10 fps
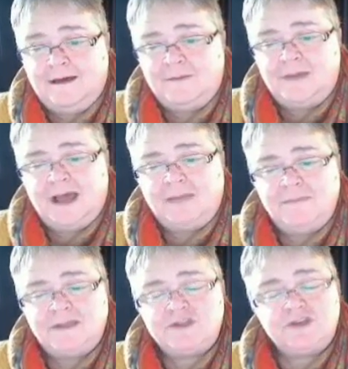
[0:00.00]
I
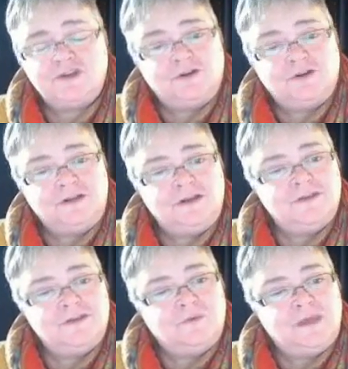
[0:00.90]
mentioned earlier
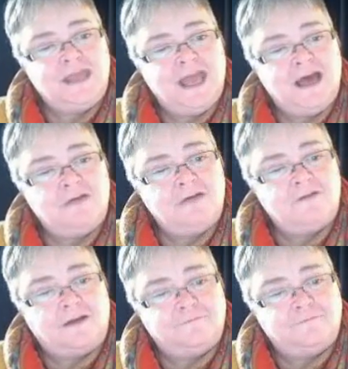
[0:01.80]
that we have
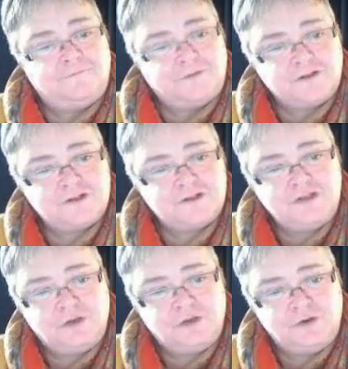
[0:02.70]
our first
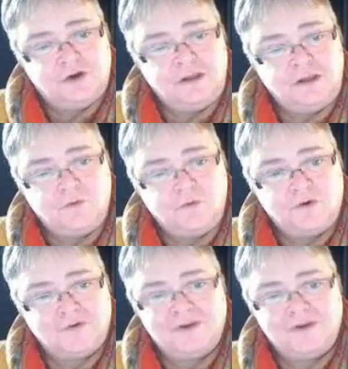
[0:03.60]
Udall Award
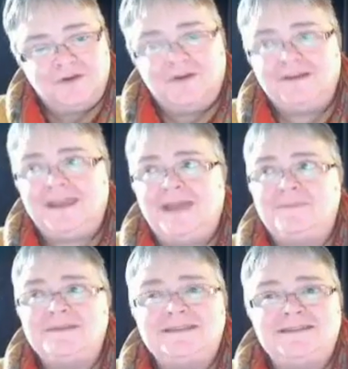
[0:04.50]
winner on campus
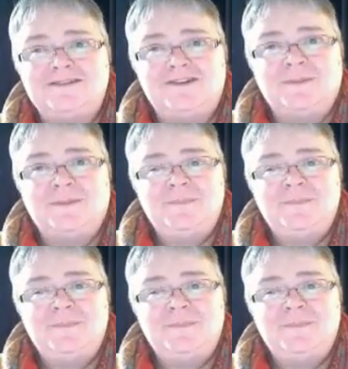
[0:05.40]
this year,